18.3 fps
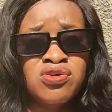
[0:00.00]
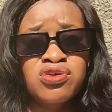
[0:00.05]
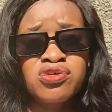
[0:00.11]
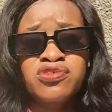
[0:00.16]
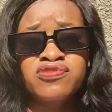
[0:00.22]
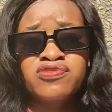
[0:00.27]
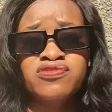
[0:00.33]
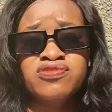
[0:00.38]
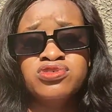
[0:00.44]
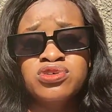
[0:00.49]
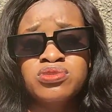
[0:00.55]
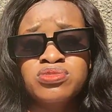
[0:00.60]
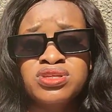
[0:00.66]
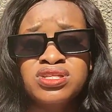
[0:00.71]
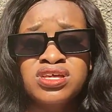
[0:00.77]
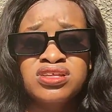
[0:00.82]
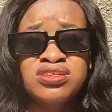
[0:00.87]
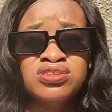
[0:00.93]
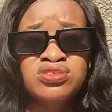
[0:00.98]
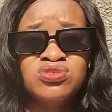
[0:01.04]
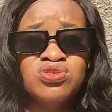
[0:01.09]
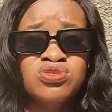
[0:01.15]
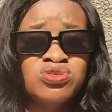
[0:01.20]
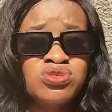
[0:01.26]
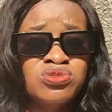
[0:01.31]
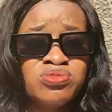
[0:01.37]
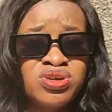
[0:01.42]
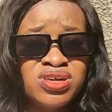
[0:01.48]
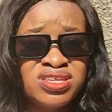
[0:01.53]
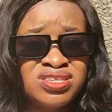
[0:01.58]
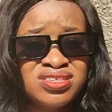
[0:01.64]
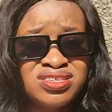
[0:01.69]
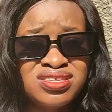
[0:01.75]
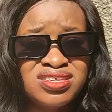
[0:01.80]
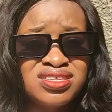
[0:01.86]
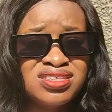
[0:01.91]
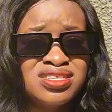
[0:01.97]
Or if you submitted the
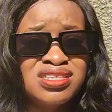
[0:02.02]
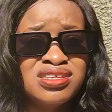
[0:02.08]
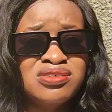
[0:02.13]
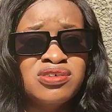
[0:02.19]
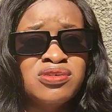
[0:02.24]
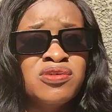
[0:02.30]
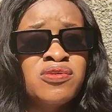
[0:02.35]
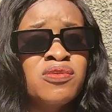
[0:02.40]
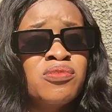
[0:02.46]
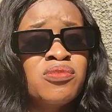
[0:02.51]
documents in the